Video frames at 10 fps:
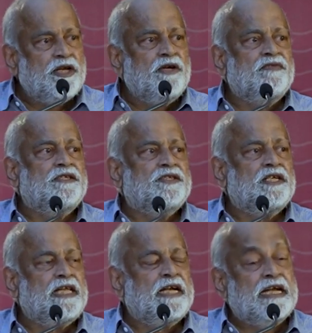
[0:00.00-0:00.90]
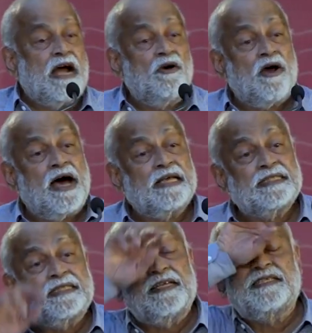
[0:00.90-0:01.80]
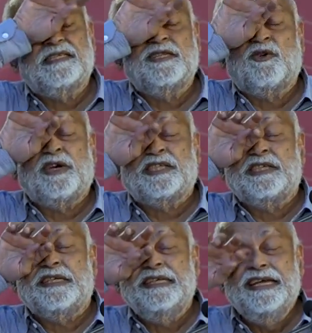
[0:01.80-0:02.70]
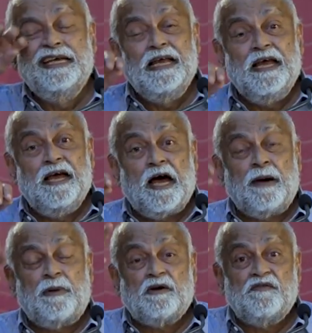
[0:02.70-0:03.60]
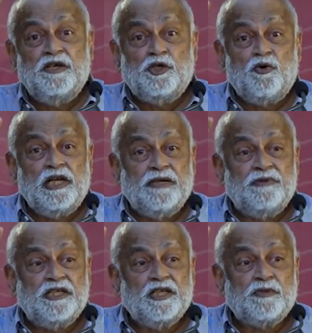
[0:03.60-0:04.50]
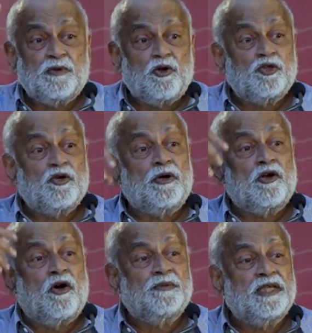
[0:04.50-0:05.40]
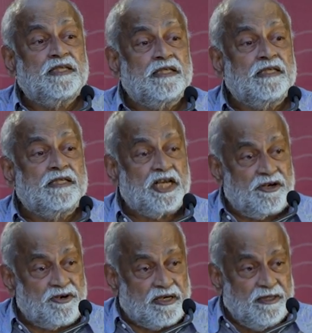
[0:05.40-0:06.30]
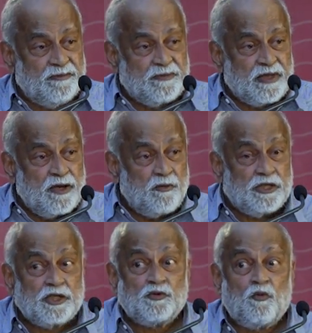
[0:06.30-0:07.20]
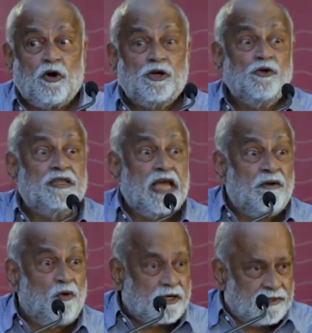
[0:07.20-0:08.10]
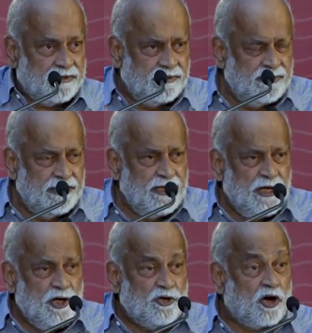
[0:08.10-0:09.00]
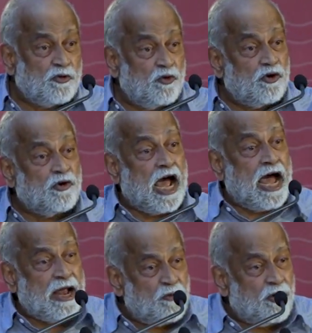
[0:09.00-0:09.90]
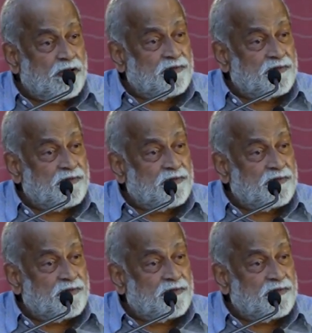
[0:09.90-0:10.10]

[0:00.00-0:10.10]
of literature that now asks seriously the question about visual images, but also about objects in general, which is what do they want? Not what do I want